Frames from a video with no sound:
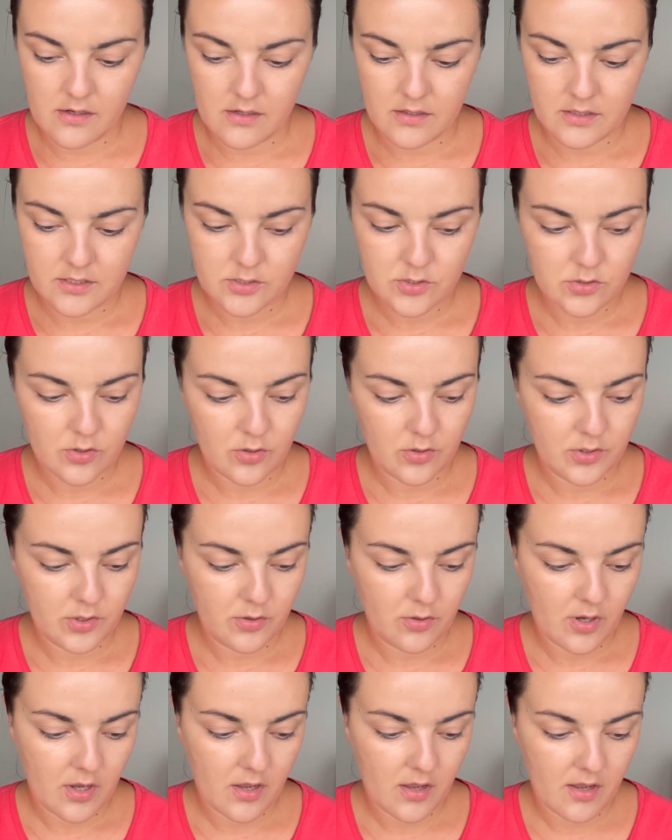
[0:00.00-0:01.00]
So you
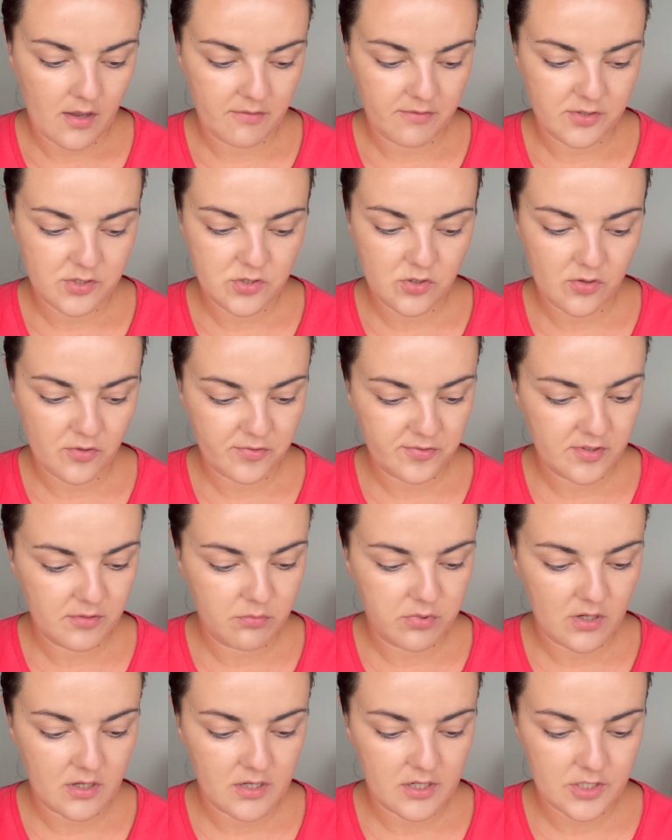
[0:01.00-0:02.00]
have soft
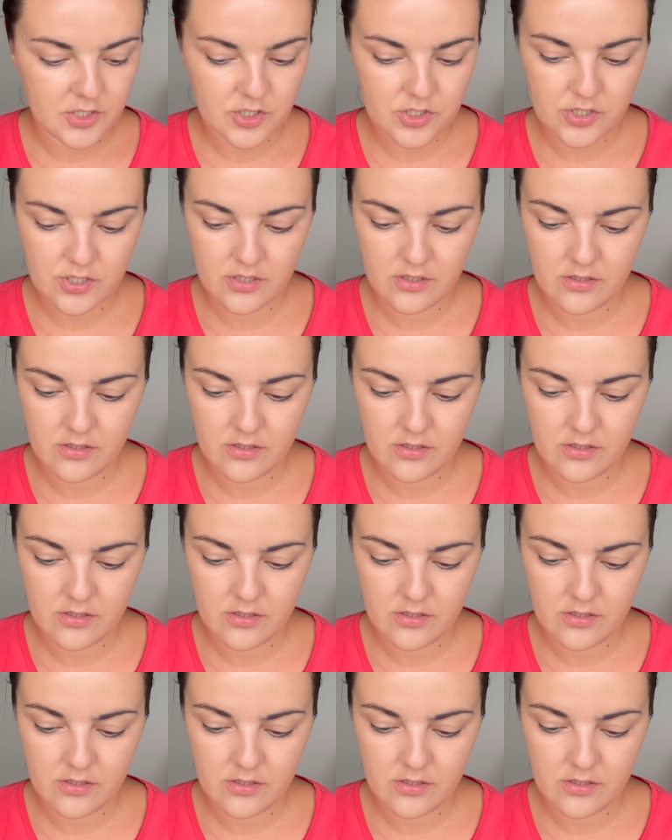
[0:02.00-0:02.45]
blush,